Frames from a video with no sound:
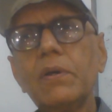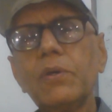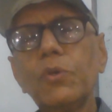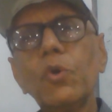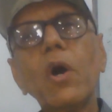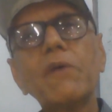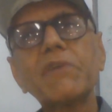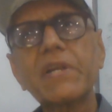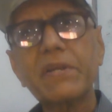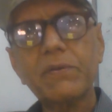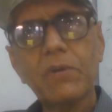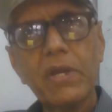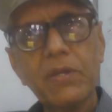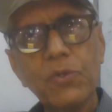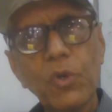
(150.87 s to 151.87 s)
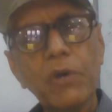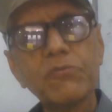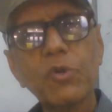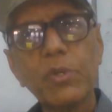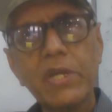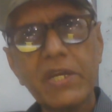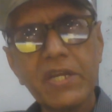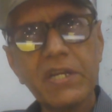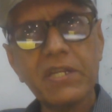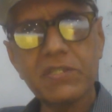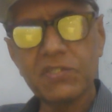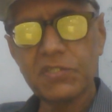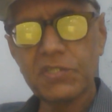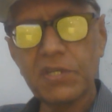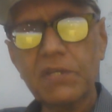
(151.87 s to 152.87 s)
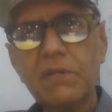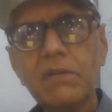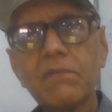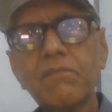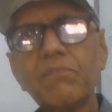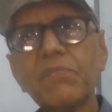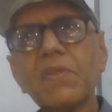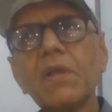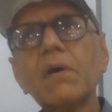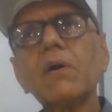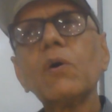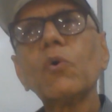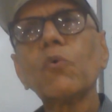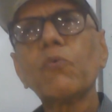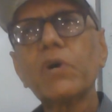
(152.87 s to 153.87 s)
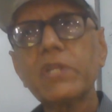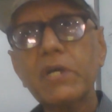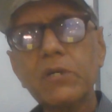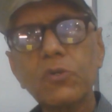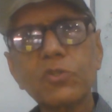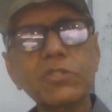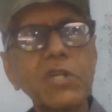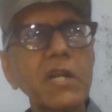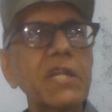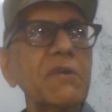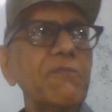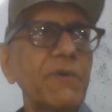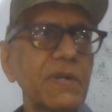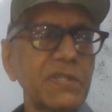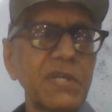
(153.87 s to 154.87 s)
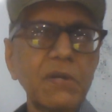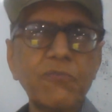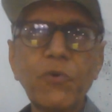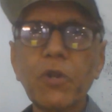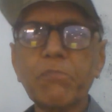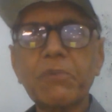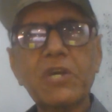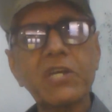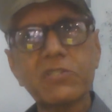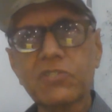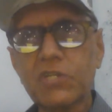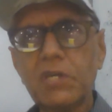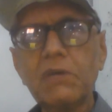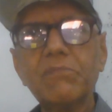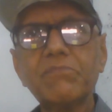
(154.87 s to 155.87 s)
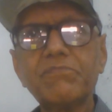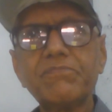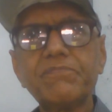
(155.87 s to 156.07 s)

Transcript: you have to take a decision whether to study further for PhD,